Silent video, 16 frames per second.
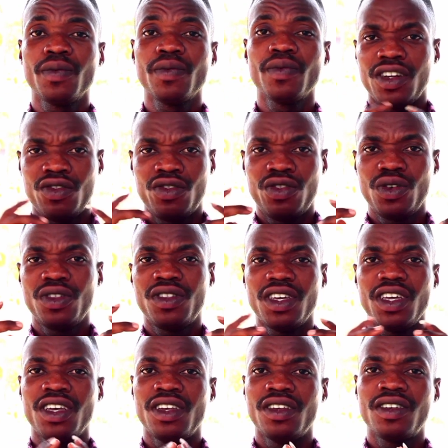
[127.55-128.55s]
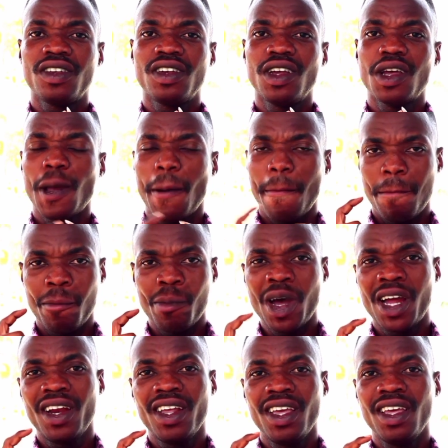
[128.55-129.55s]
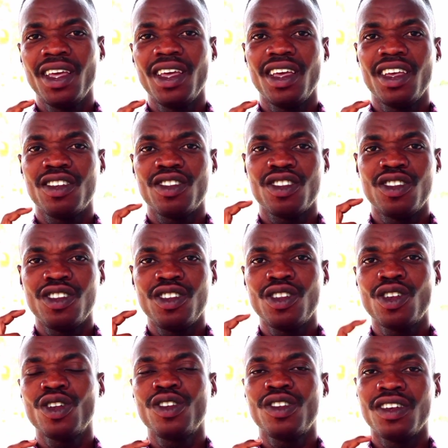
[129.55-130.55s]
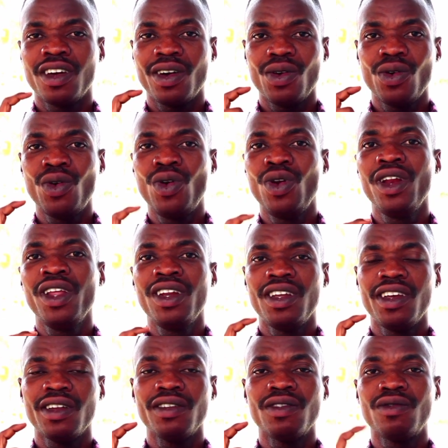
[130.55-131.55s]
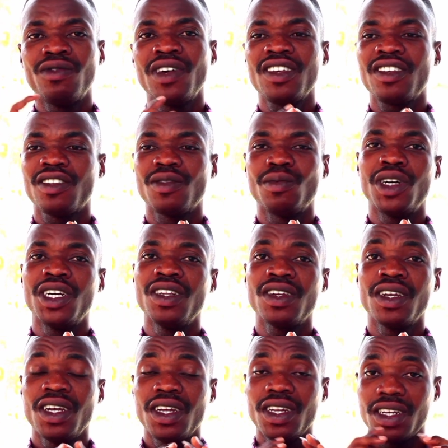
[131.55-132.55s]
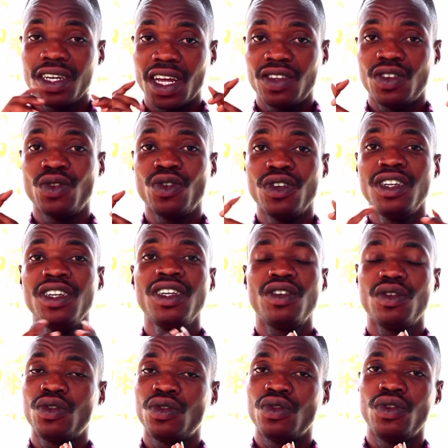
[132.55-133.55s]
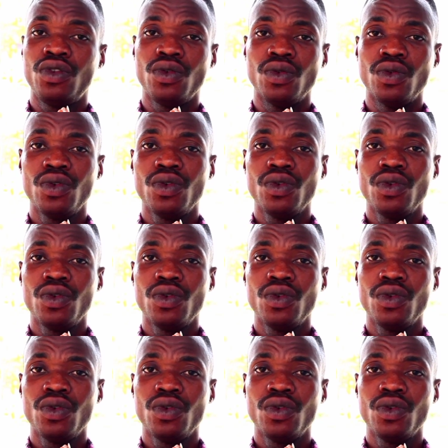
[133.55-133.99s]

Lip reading: The truth is, money is not the only investment that you need to do.